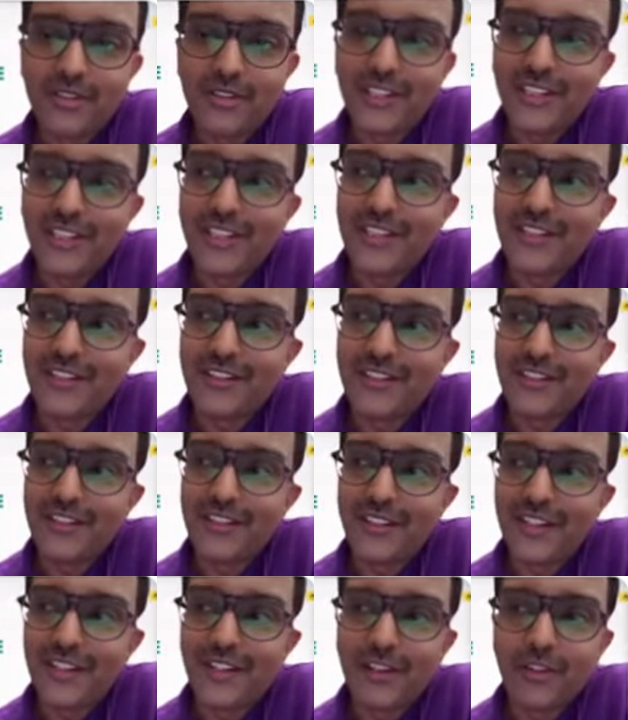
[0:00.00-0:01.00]
the
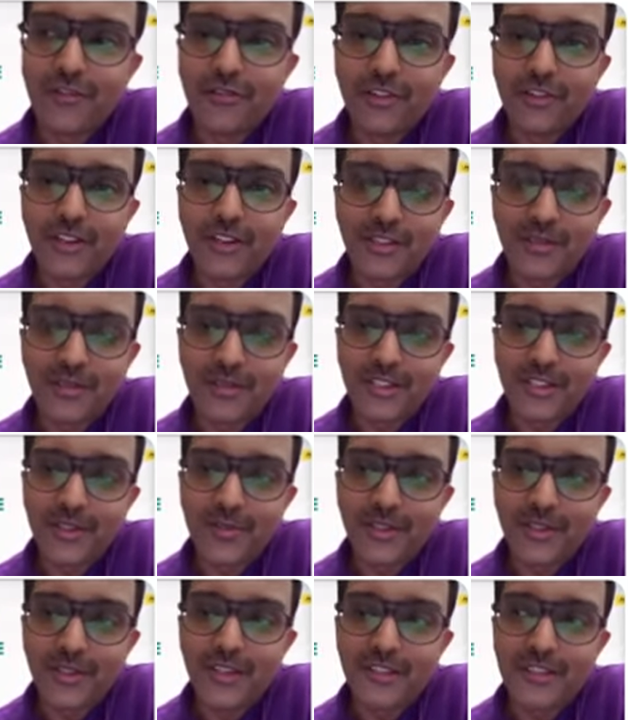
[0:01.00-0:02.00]
area of customer
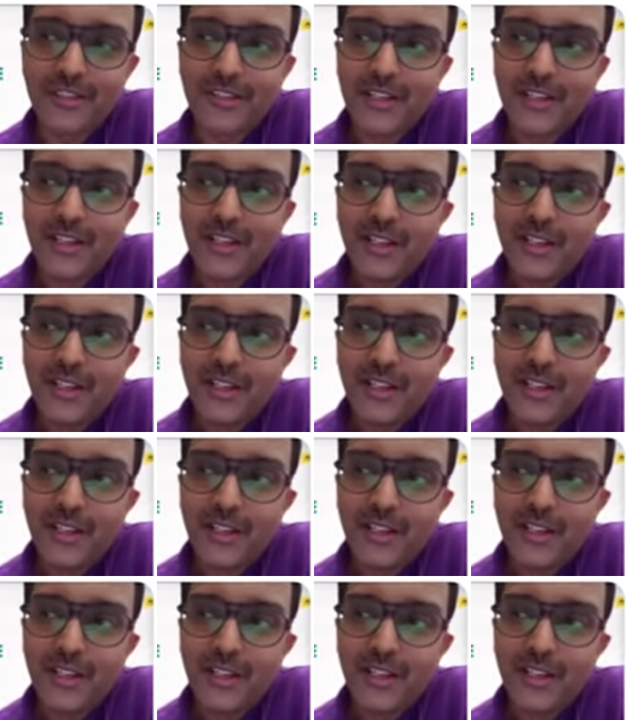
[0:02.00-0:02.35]
experience,